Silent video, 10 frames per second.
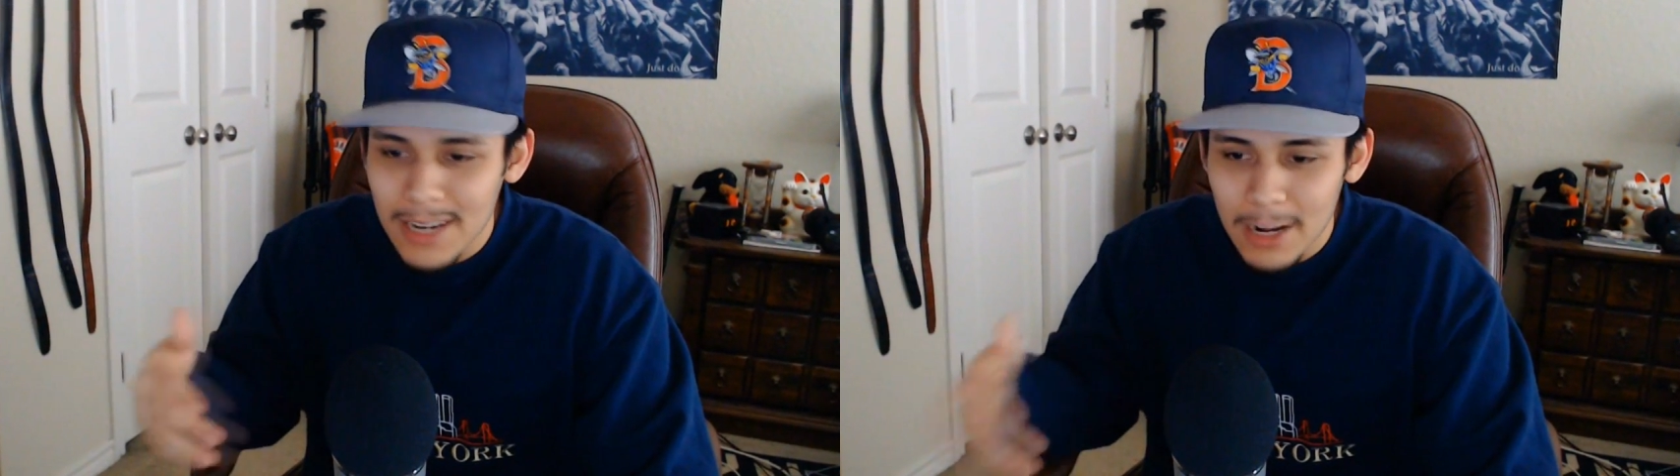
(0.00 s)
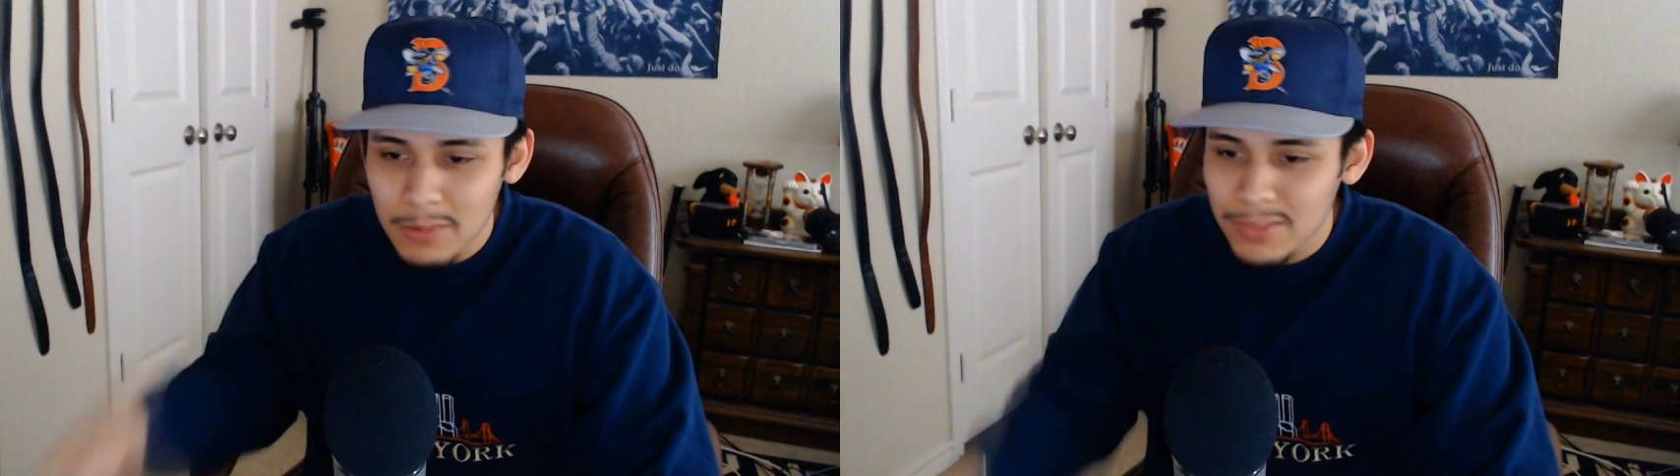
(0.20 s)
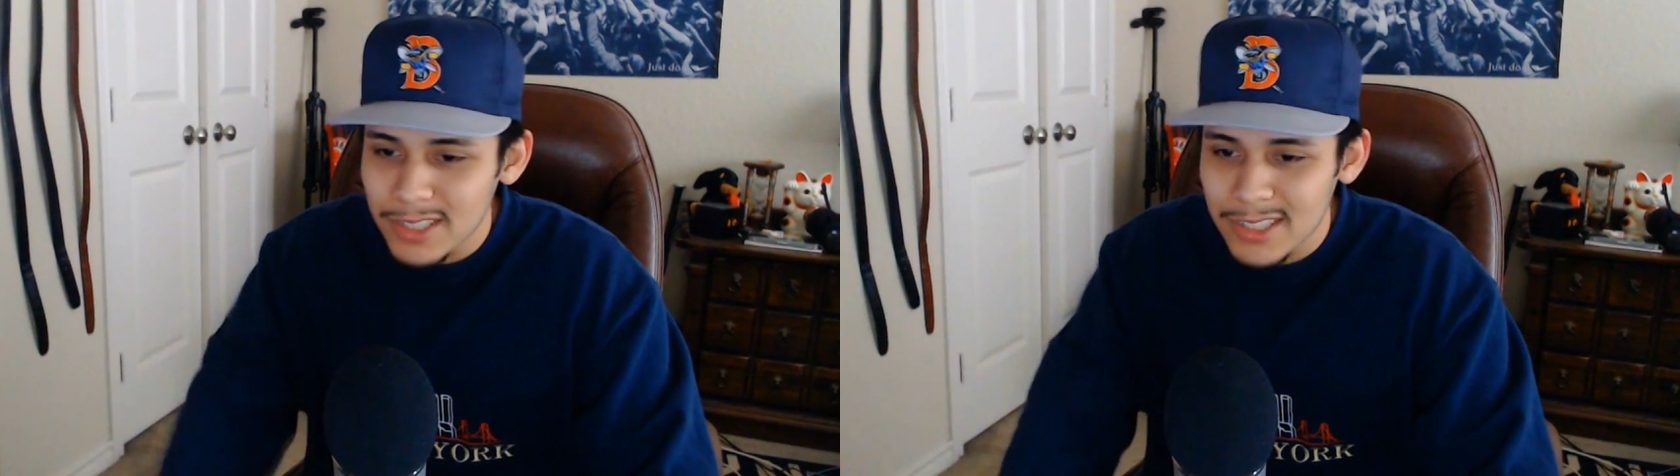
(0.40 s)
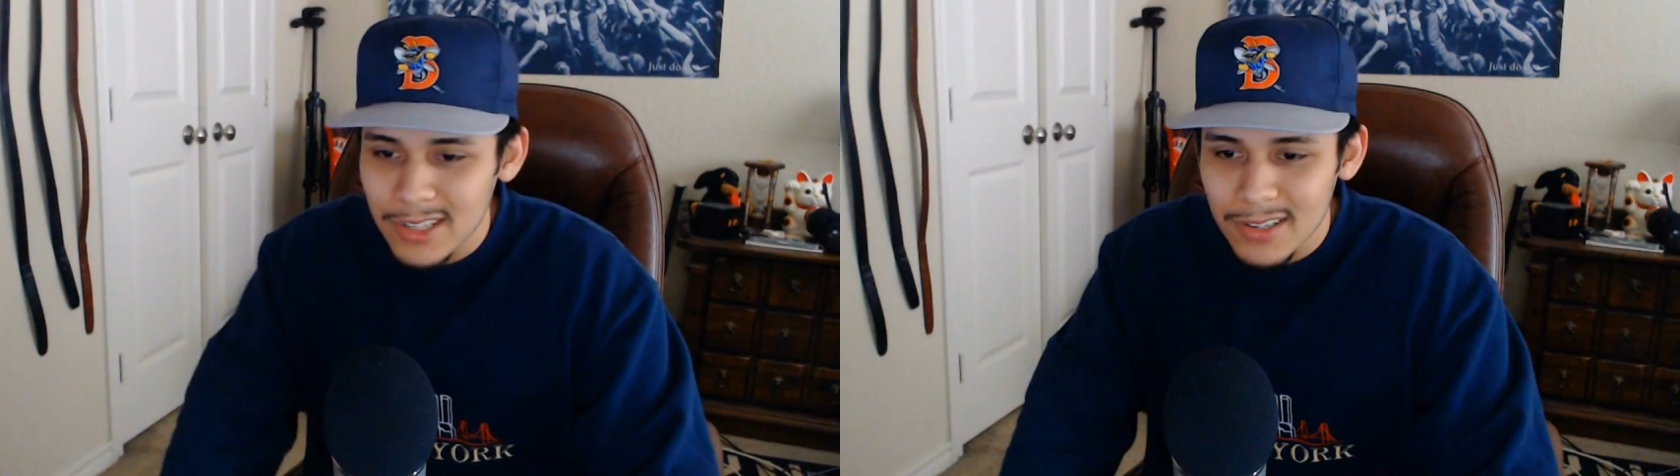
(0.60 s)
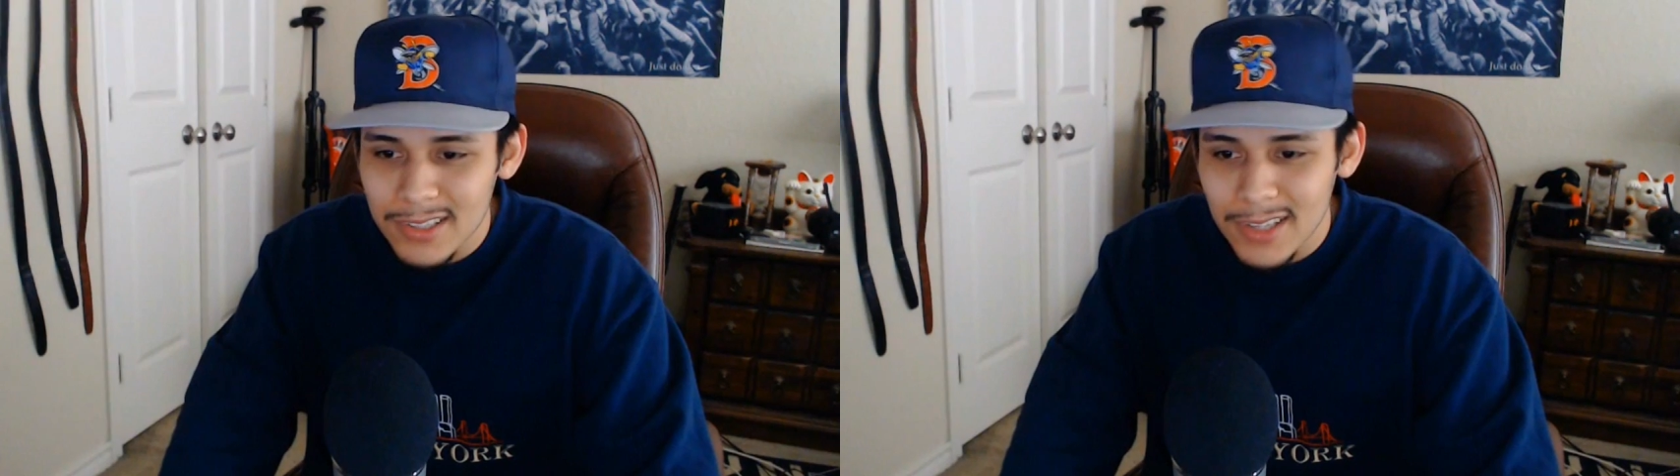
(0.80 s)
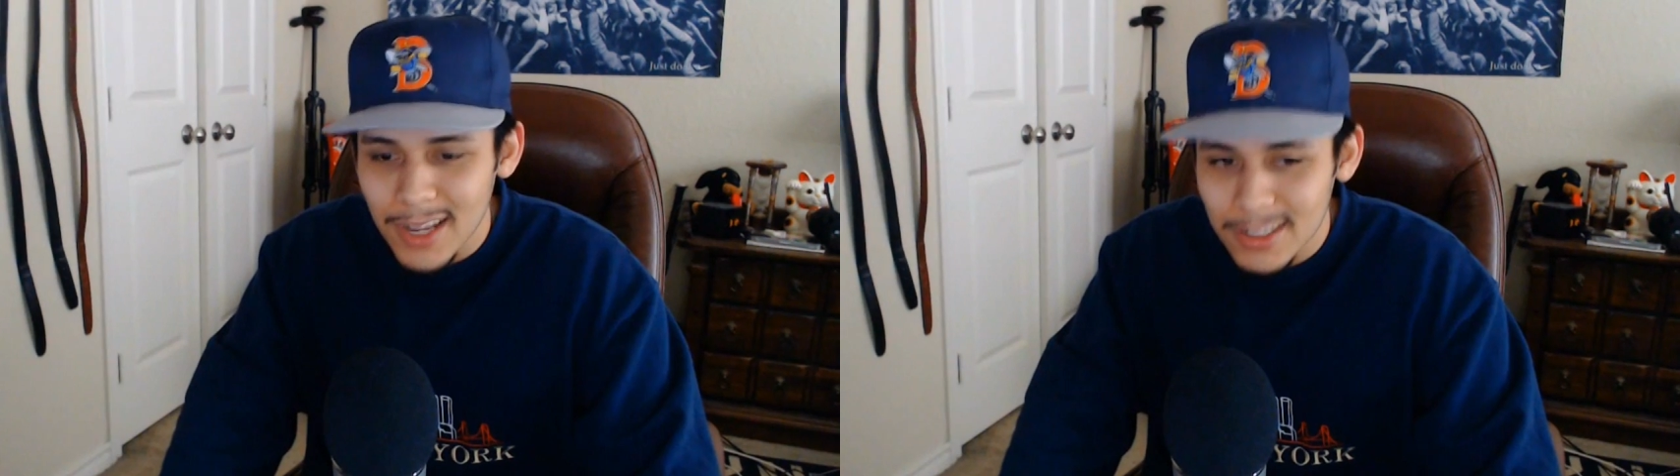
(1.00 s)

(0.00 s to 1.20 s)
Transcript: That album just sucked dick.